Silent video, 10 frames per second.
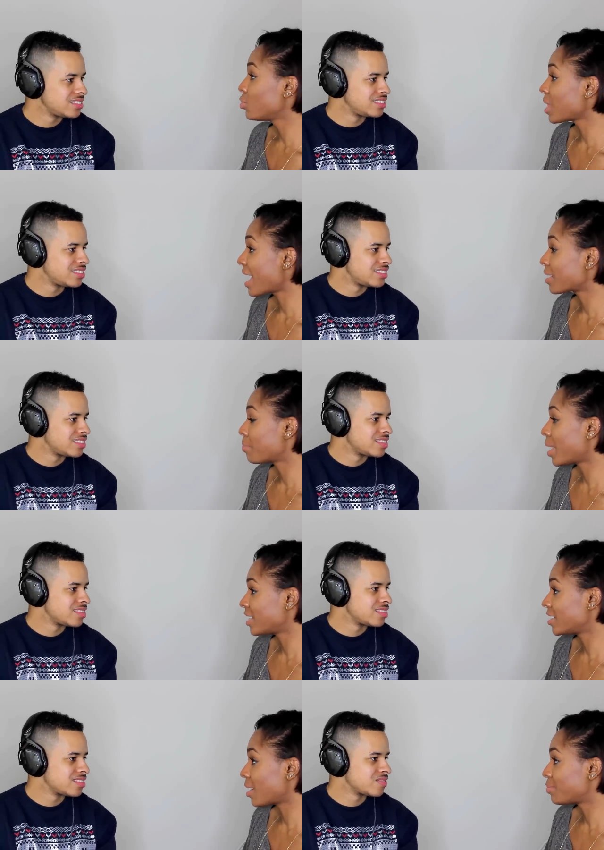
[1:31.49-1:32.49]
Speaker 1: you like
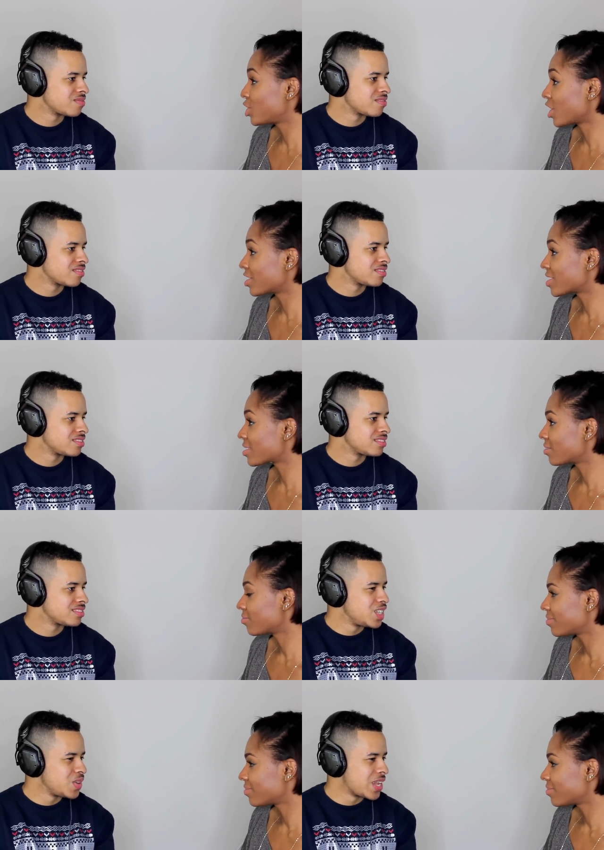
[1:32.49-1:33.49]
button-up shirts.
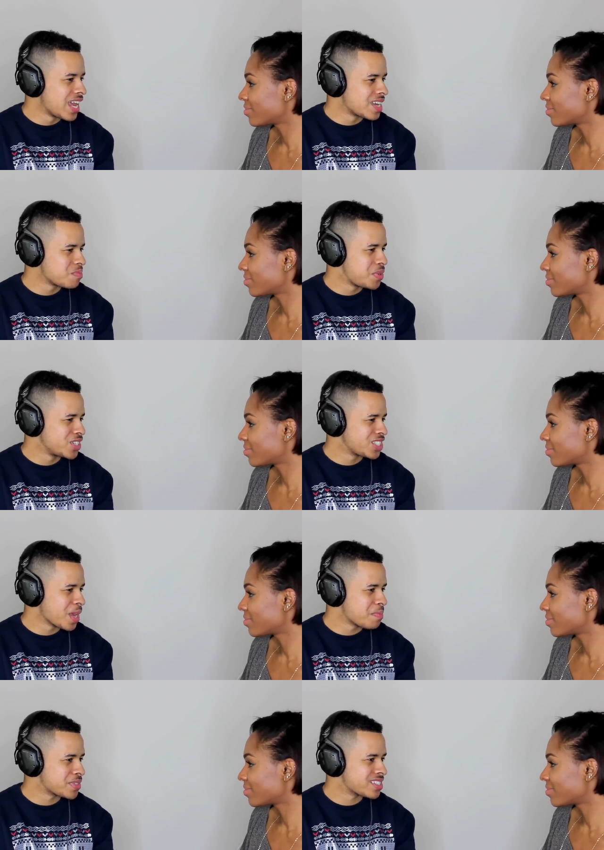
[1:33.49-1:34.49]
Speaker 2: Do you like
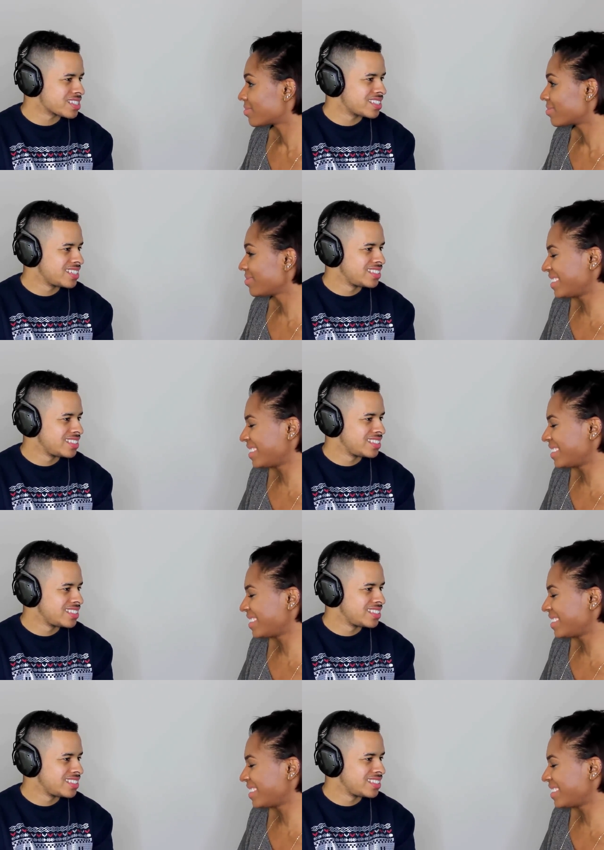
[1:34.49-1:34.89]
push-ups?